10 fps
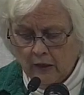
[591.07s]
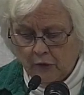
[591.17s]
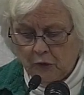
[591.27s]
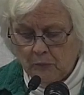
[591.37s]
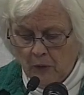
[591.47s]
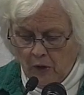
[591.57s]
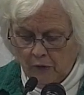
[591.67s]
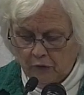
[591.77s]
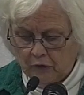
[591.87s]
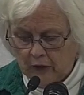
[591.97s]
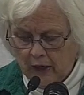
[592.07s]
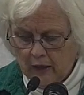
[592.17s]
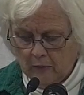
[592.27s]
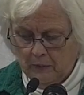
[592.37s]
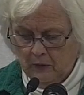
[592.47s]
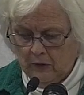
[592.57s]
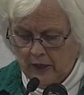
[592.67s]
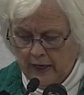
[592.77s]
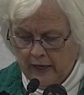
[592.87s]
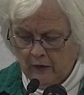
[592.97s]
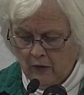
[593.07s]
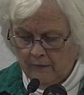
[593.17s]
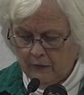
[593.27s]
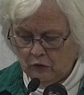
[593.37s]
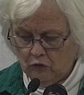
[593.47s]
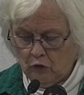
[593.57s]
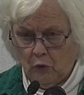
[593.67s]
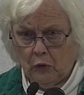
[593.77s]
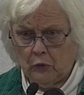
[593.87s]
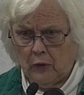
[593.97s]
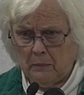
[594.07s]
A small stake appeared to hang off his shoulder,